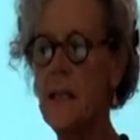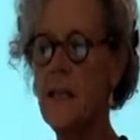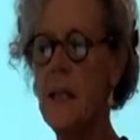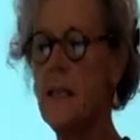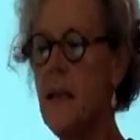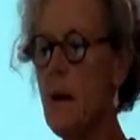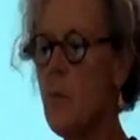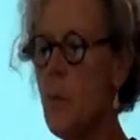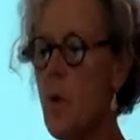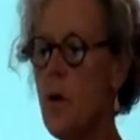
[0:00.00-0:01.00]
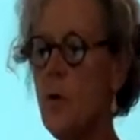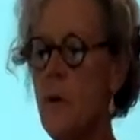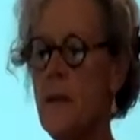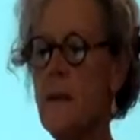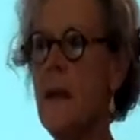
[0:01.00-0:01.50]
is that they are born
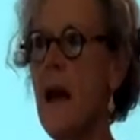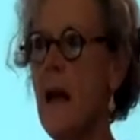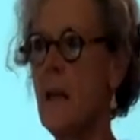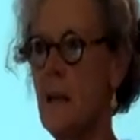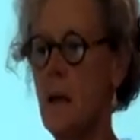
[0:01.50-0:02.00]
with a knack